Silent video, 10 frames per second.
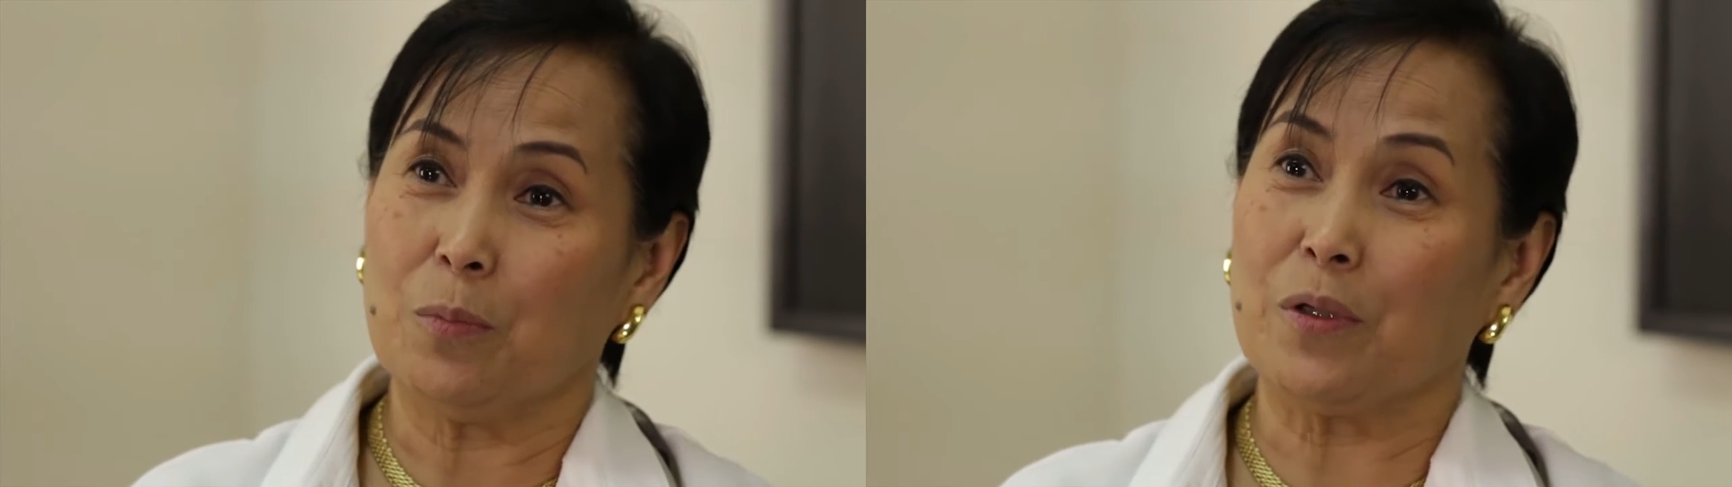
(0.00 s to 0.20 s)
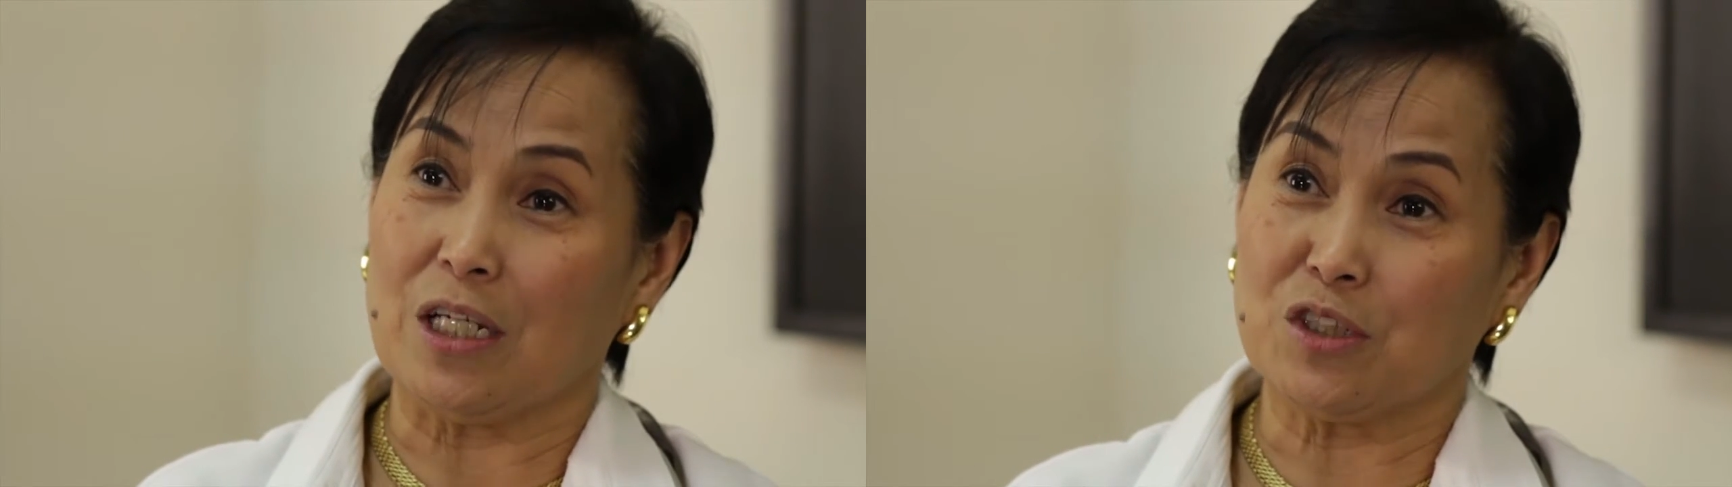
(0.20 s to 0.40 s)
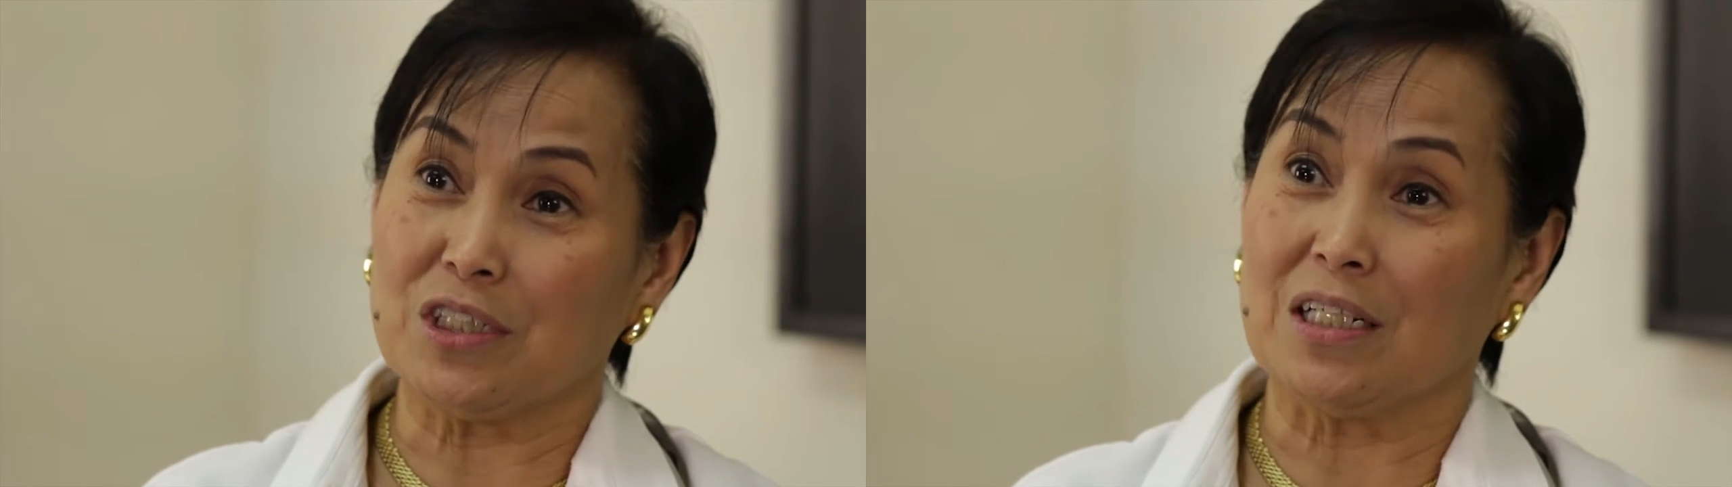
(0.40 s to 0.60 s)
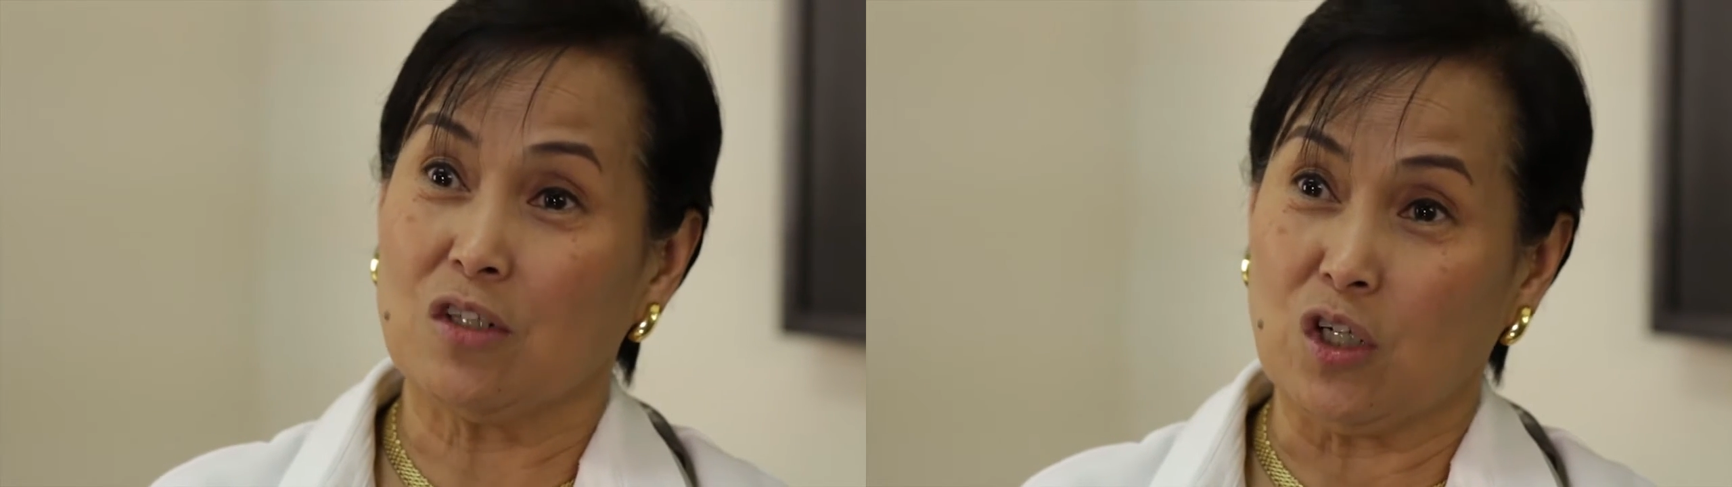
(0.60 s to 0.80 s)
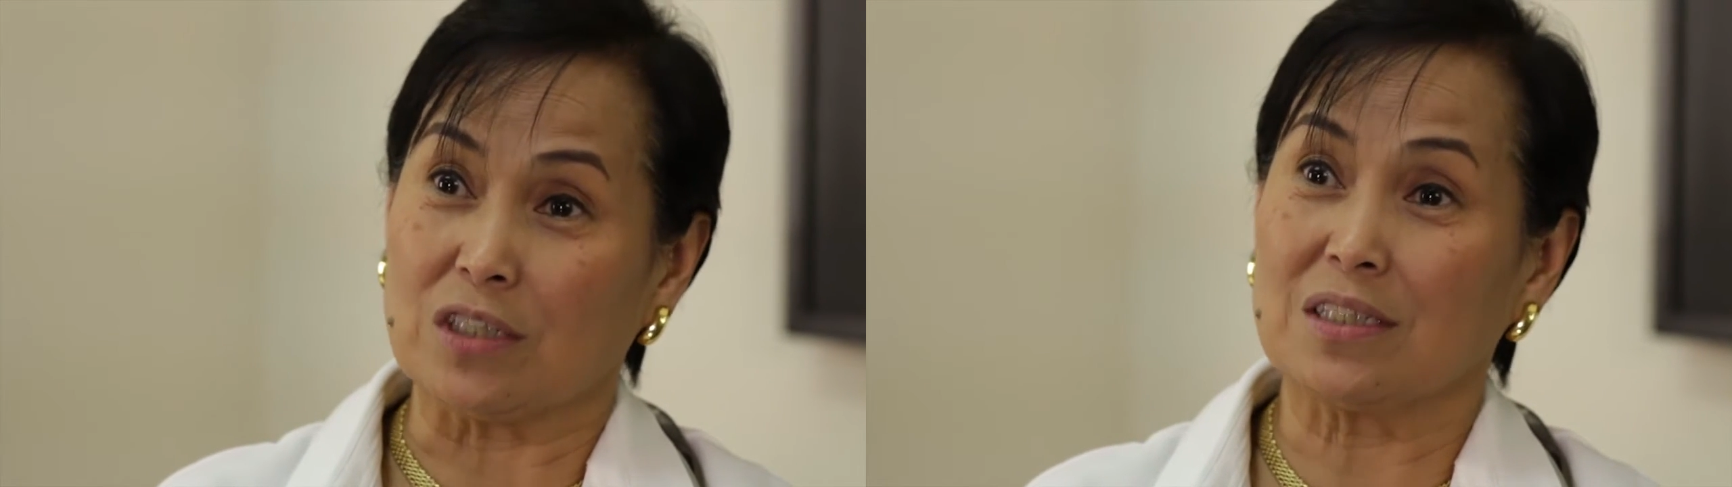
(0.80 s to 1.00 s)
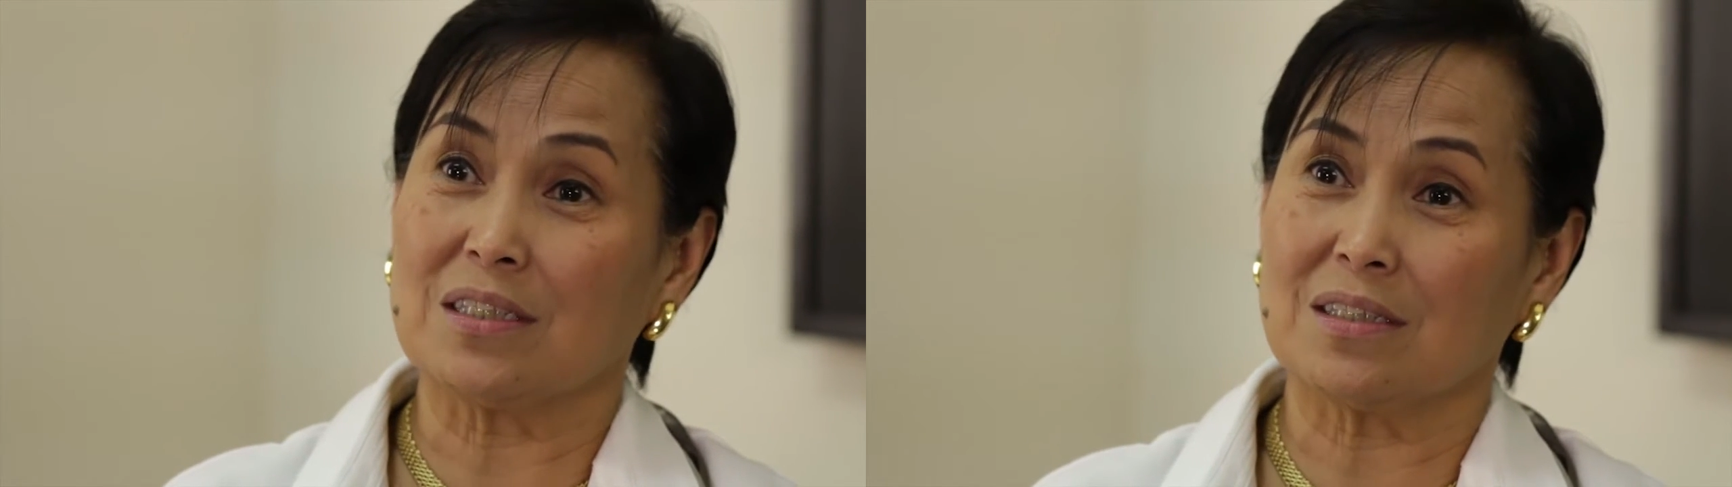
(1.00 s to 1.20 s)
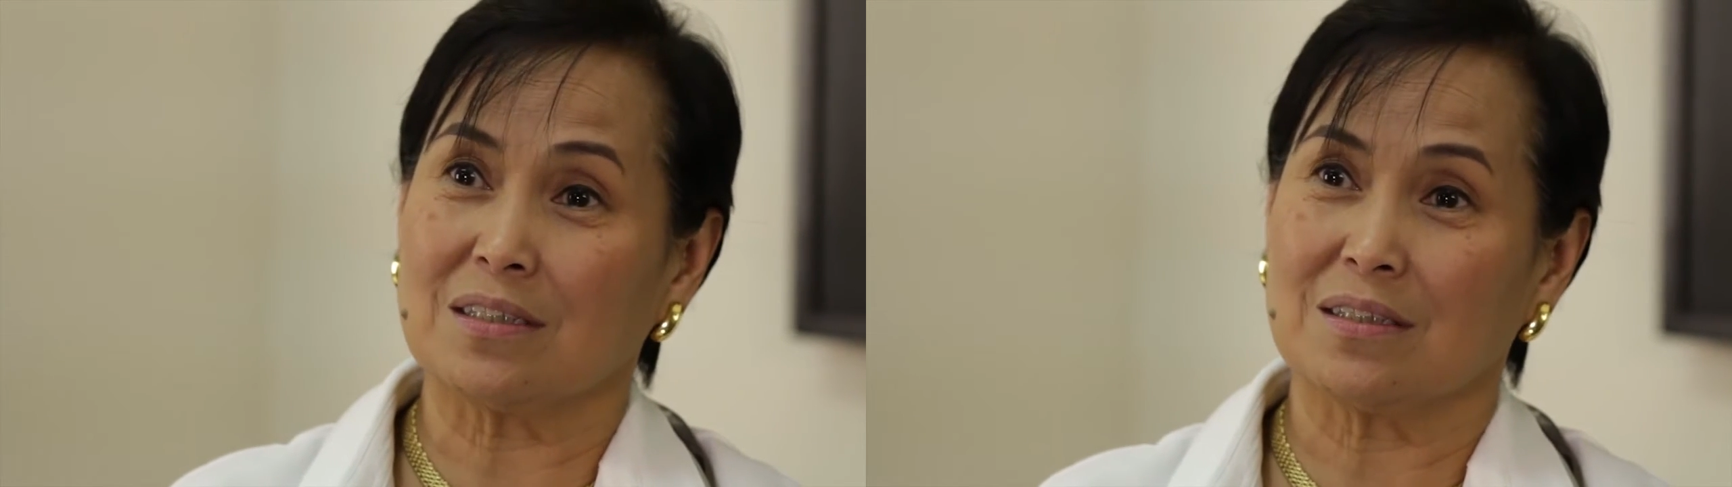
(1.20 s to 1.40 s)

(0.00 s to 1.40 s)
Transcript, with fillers: operational costs.